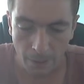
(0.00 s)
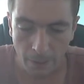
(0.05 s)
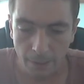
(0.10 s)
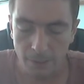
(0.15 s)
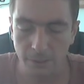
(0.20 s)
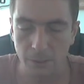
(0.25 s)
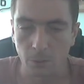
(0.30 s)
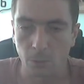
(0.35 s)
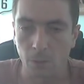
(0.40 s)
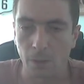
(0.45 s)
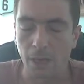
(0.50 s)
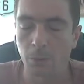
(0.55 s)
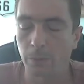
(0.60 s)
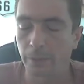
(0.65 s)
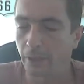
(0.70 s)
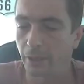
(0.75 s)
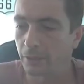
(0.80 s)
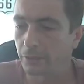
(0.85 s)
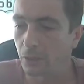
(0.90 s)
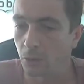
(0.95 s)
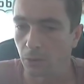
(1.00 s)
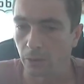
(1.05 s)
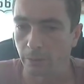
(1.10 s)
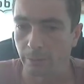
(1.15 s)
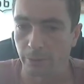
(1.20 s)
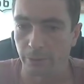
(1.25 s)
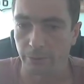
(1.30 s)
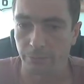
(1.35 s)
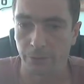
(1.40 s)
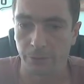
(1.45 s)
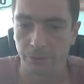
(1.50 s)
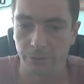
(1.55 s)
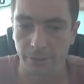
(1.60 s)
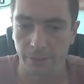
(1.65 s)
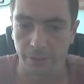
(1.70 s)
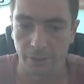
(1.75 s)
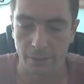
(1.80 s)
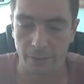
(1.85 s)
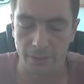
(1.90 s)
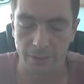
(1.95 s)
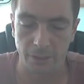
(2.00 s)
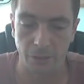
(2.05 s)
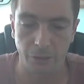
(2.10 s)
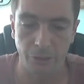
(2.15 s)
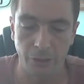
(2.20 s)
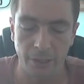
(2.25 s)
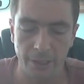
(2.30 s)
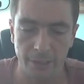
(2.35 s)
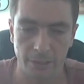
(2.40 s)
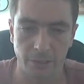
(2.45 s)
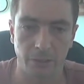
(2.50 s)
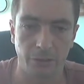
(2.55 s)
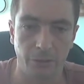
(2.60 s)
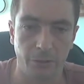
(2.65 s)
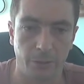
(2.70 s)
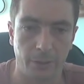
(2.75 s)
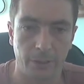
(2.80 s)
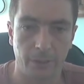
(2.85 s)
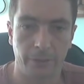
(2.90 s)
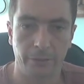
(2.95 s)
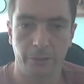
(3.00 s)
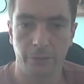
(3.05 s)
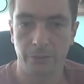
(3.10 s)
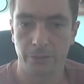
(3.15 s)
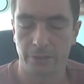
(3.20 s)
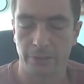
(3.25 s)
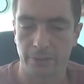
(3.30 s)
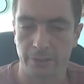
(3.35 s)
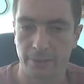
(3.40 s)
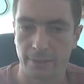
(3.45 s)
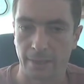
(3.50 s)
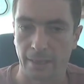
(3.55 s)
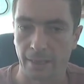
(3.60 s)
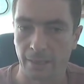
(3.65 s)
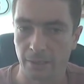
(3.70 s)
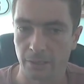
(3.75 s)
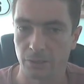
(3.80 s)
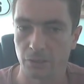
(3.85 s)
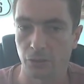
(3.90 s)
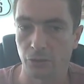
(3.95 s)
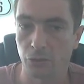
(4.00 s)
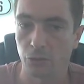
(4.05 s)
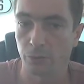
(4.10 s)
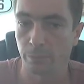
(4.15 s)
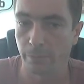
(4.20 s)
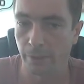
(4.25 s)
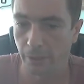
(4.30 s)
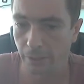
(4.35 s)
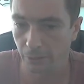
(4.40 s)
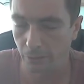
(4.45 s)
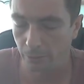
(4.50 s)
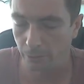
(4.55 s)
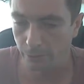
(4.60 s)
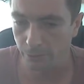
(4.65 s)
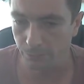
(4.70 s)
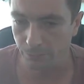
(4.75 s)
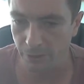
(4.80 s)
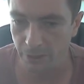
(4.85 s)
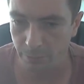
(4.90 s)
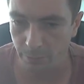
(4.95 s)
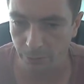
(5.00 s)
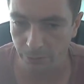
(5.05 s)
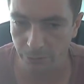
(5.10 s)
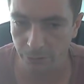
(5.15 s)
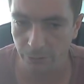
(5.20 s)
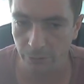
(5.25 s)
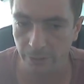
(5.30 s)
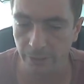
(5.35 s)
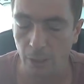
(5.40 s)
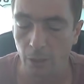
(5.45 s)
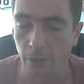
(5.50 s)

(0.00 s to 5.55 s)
So I want to talk about a few things. Yes, you can use this as your main autoresponder.